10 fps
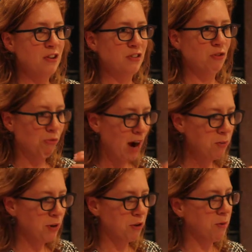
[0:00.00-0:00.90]
So
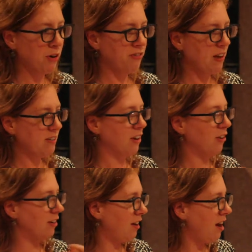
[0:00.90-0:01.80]
right when you're professing
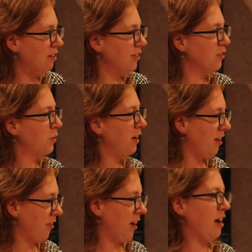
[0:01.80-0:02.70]
your love, it's when
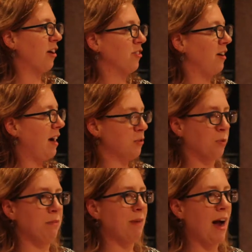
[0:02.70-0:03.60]
another character asks
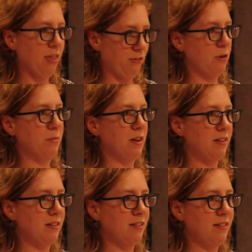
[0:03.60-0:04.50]
where the bathroom
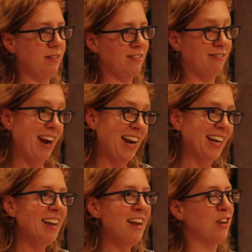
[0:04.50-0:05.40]
is, right?